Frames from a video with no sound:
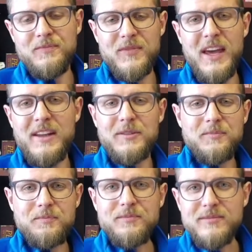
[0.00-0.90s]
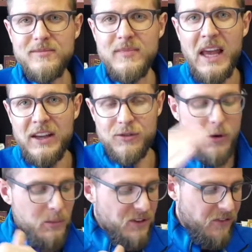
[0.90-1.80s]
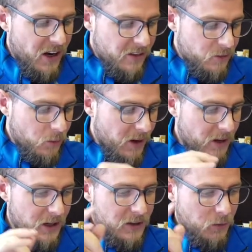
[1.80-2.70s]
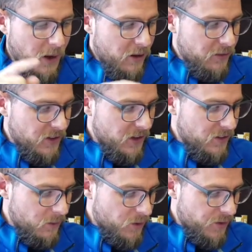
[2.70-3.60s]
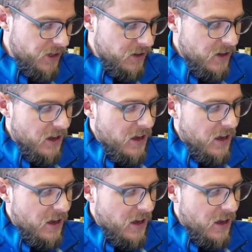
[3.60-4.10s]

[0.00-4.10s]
That, as Romans 5:12 says, let me read it,